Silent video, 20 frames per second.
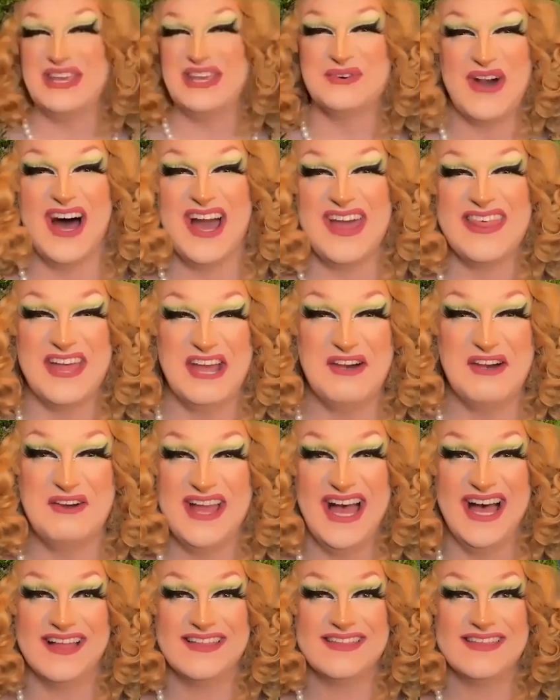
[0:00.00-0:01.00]
you're right though.
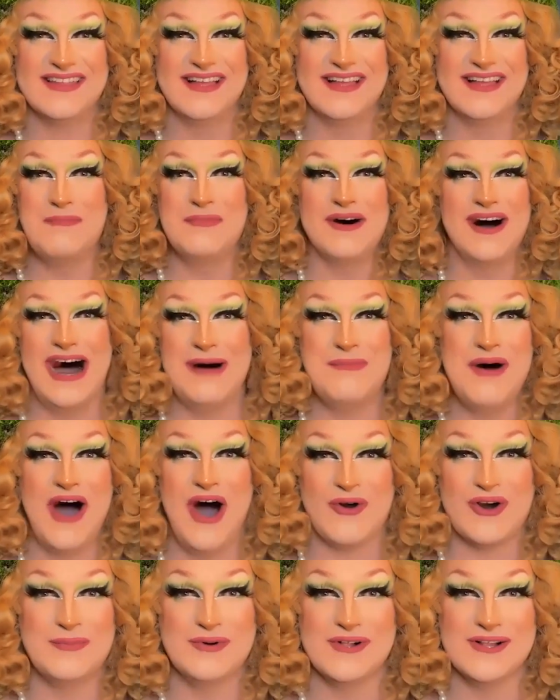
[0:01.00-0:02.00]
Yeah, I'm
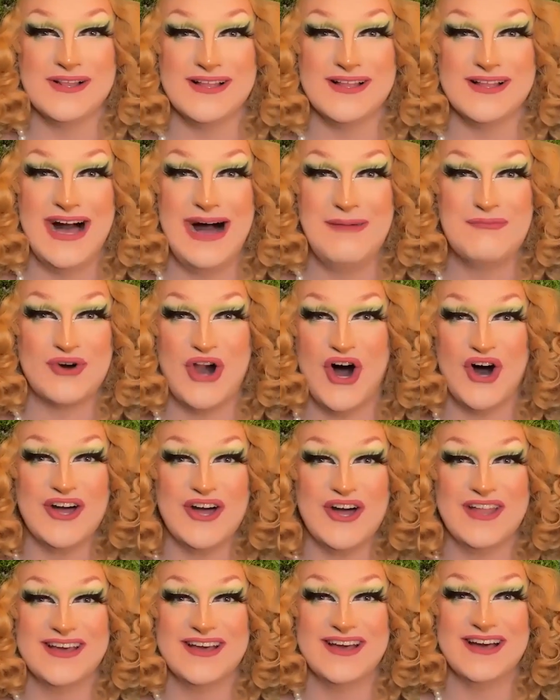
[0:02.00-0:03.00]
horrible. I'm
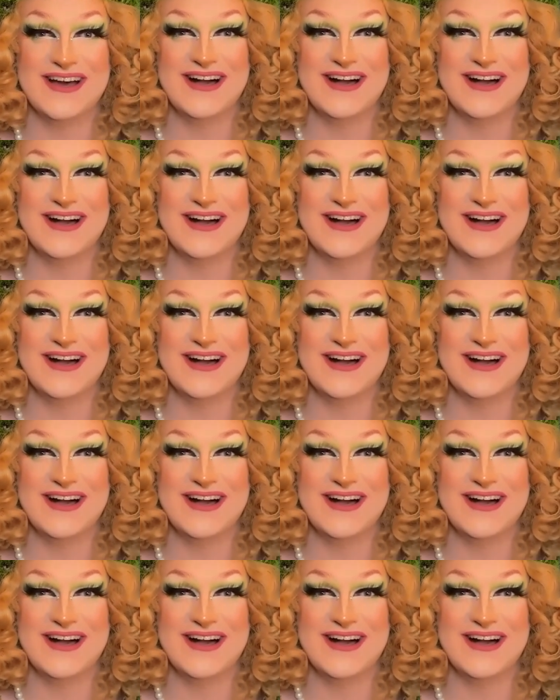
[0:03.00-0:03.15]
rotten.